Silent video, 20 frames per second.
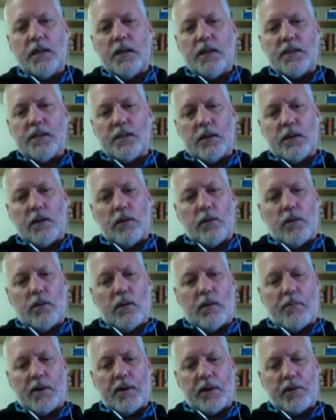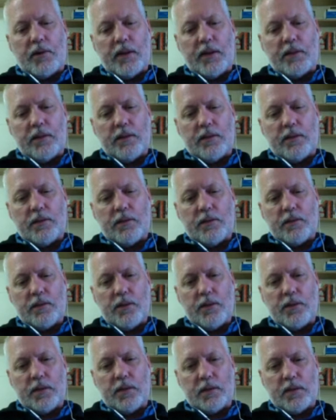So I'm going to create those
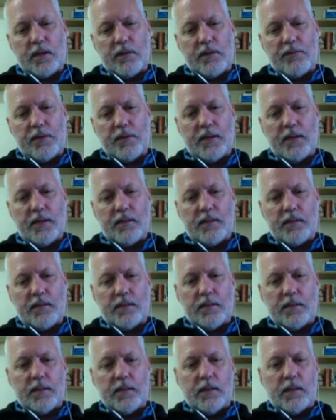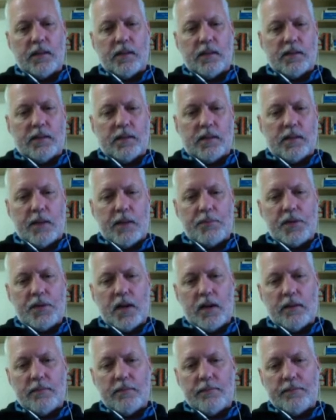using ZFS snapshot.